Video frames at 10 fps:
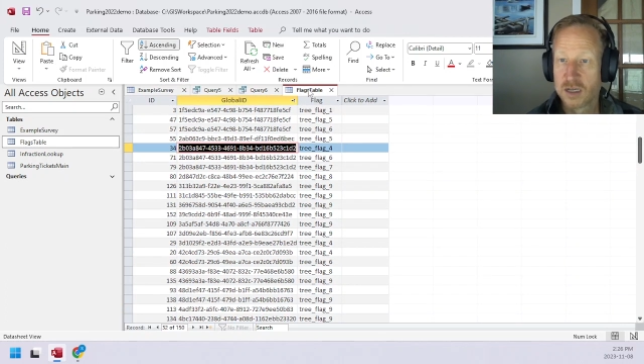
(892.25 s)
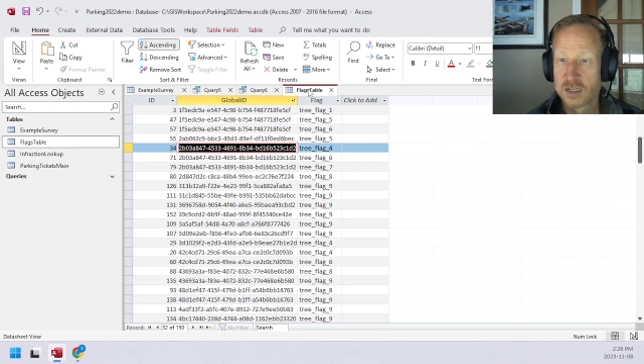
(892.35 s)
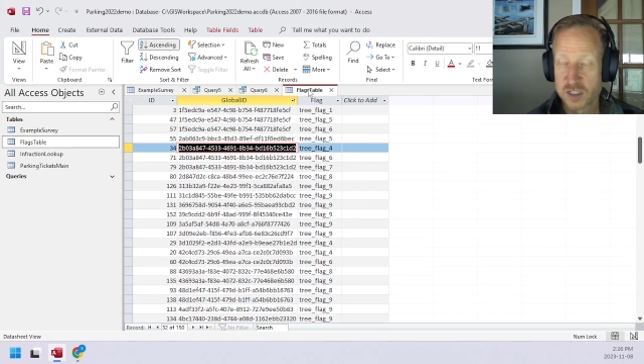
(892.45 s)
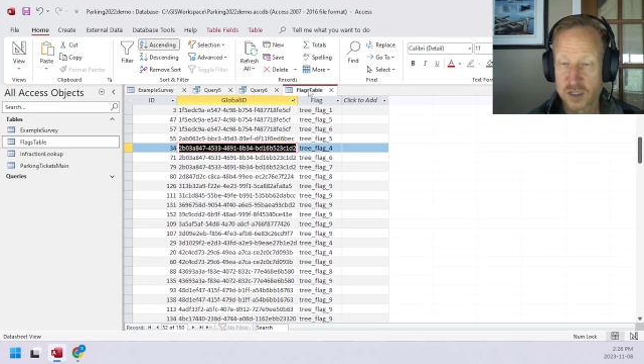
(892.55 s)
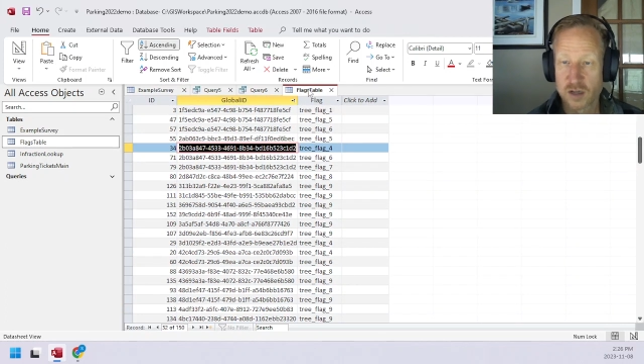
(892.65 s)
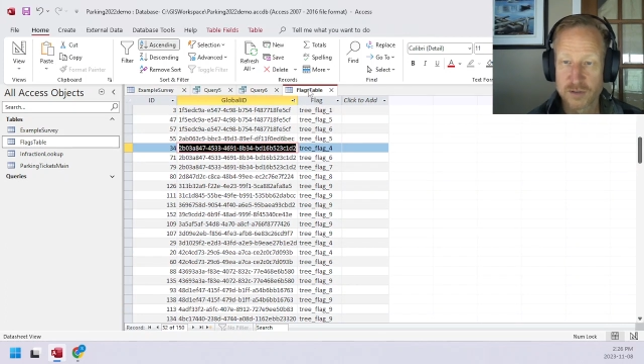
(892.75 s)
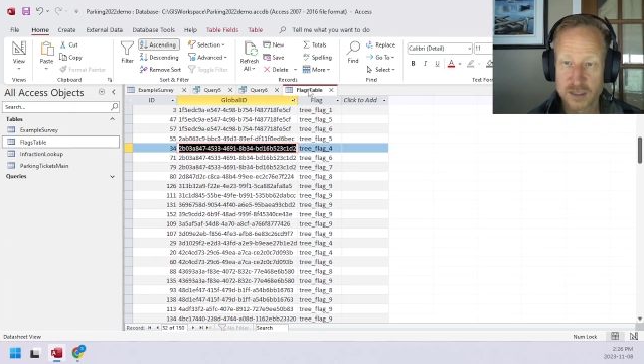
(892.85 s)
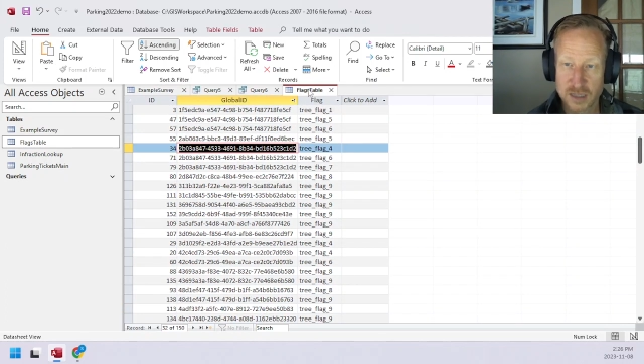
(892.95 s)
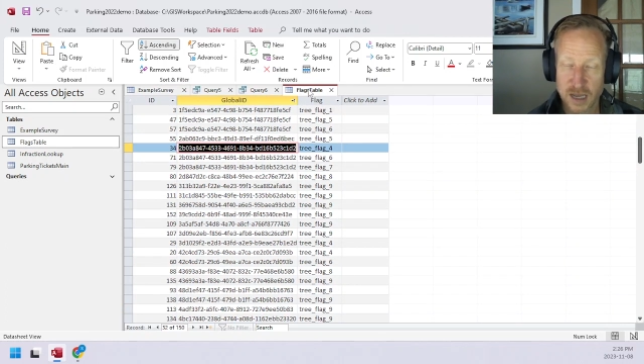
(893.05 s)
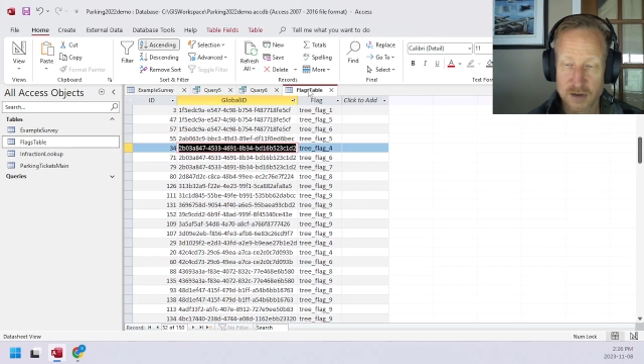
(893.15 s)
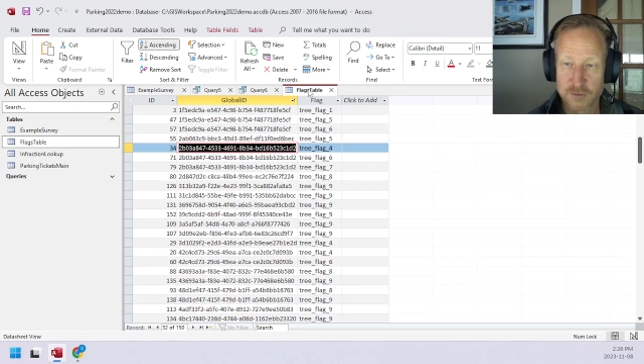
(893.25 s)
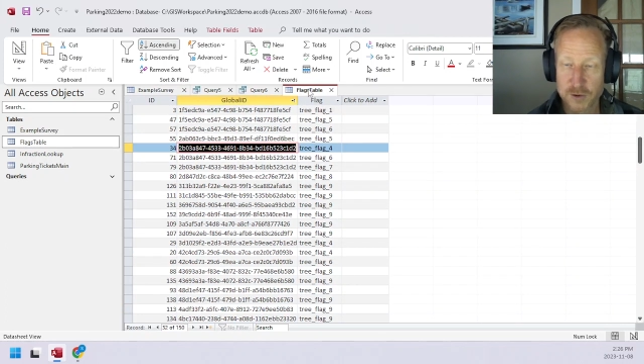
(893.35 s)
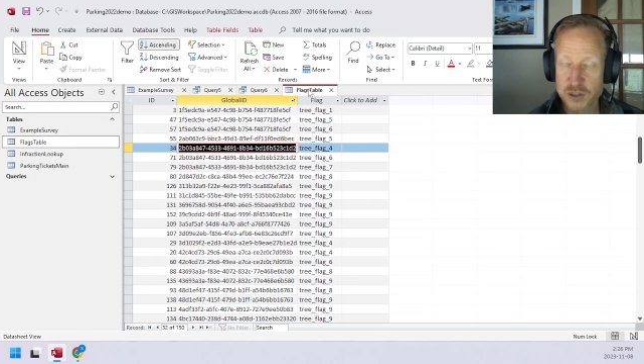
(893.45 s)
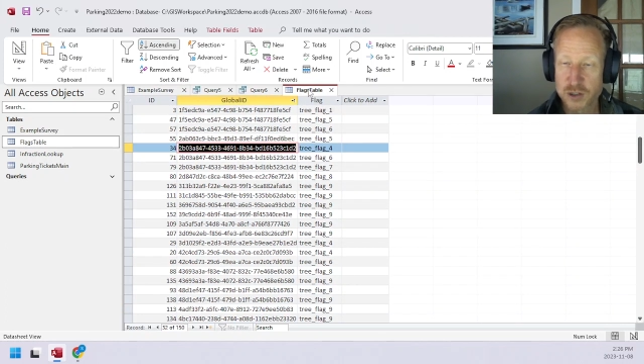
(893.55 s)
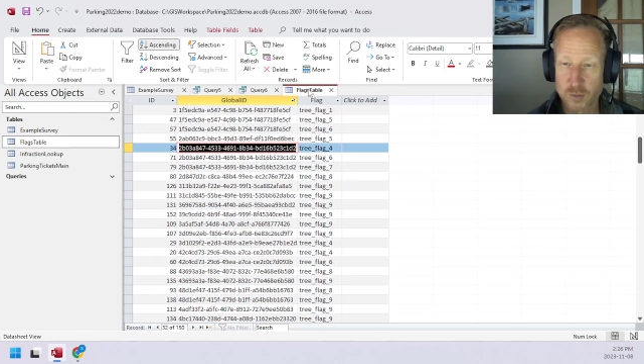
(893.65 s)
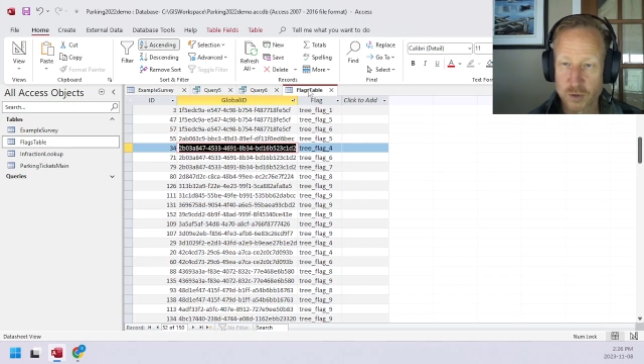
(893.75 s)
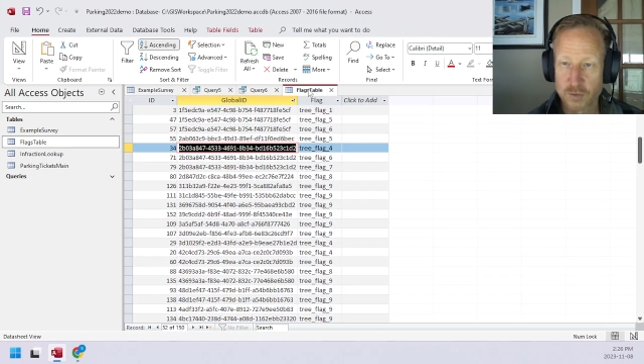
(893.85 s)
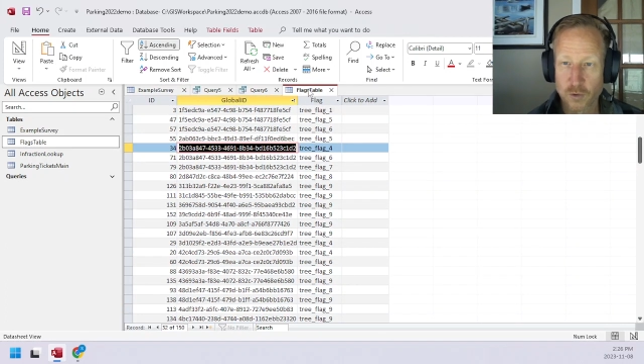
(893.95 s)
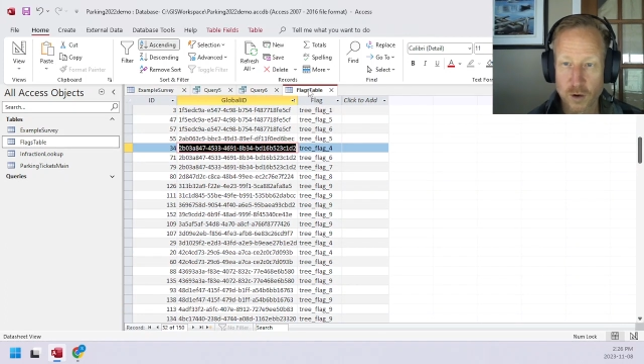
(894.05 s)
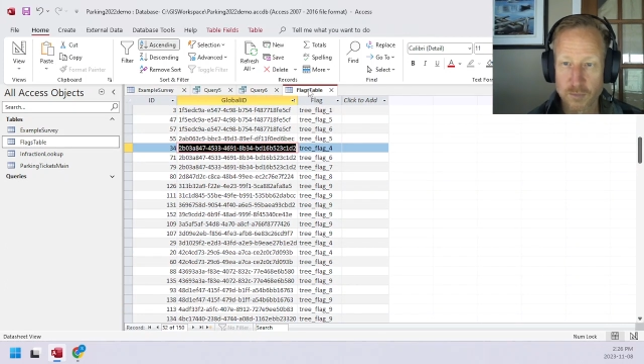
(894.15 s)
solving that first normal
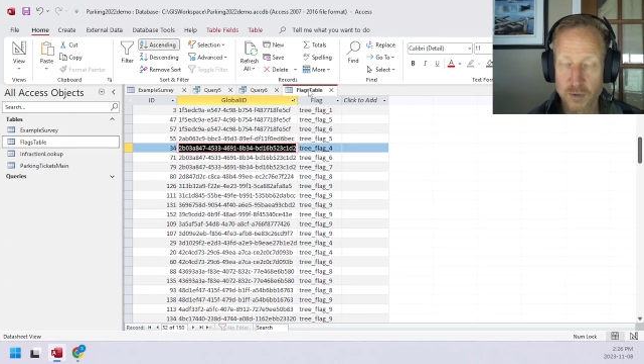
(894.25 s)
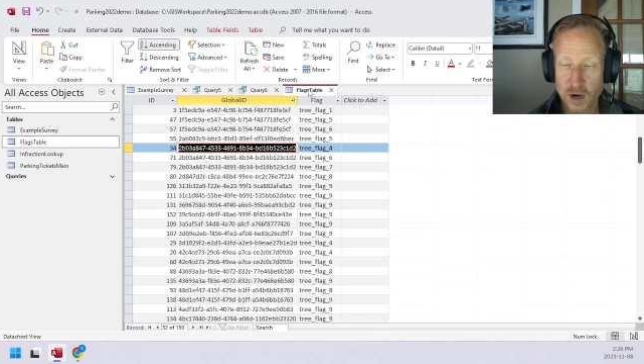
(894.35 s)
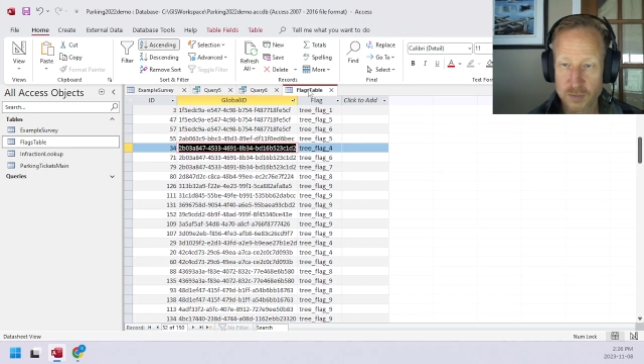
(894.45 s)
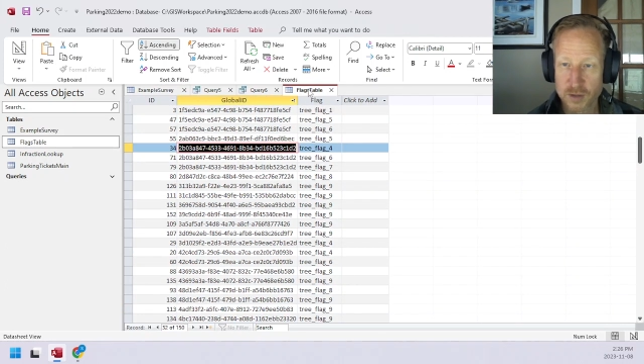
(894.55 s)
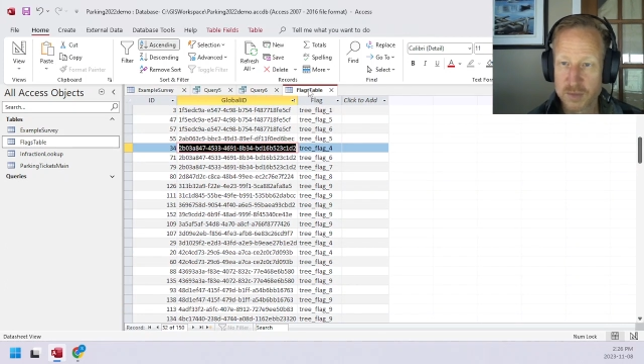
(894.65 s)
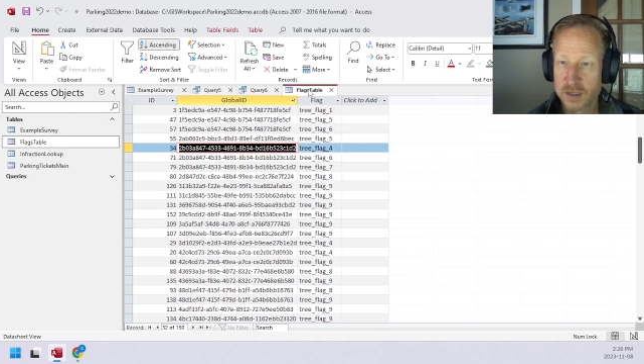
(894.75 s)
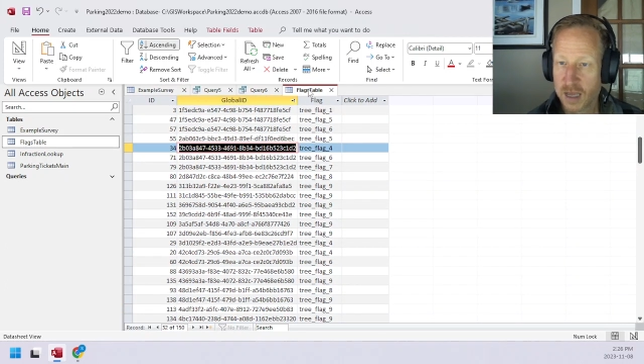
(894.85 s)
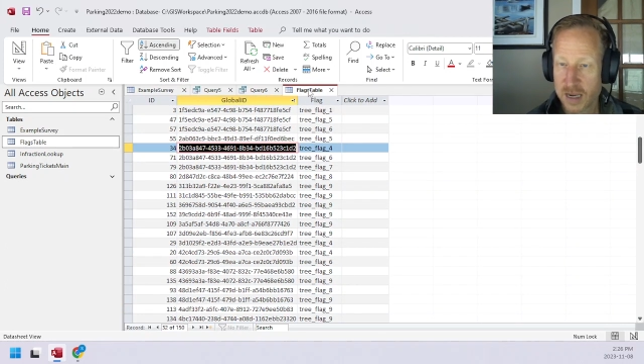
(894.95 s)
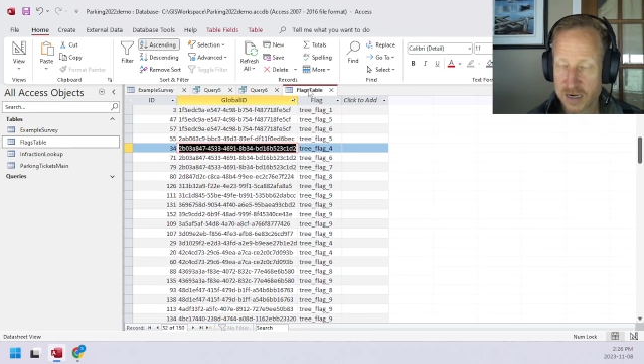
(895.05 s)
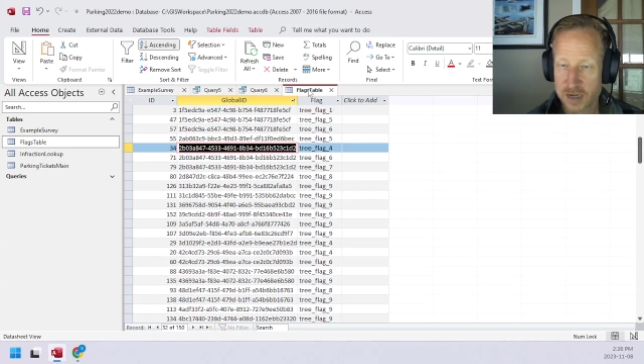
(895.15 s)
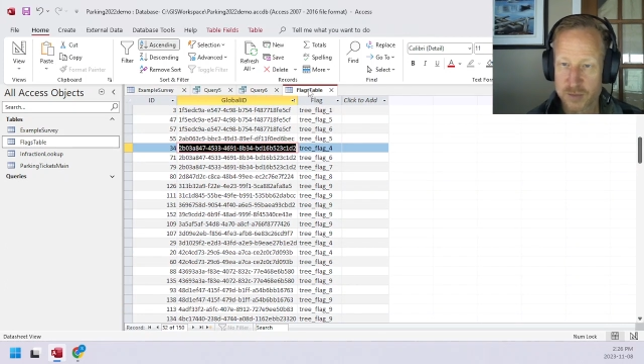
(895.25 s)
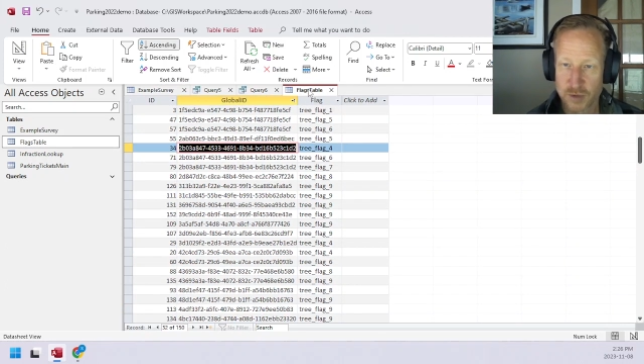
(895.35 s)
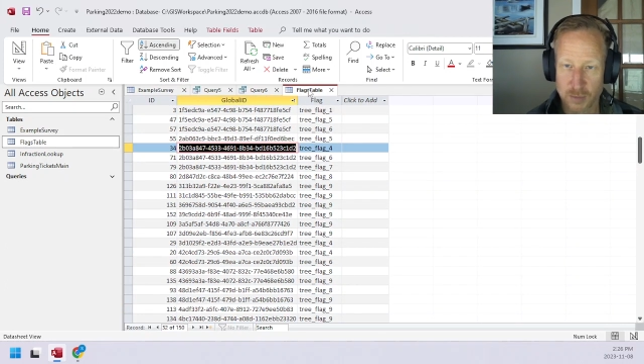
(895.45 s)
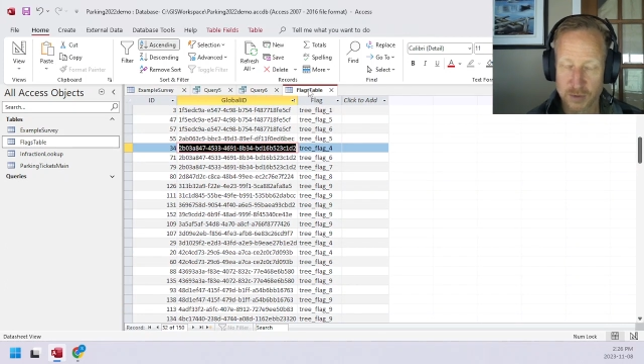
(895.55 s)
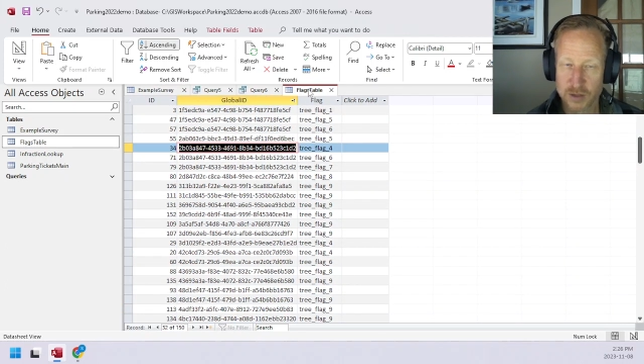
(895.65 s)
form problem, and now it's properly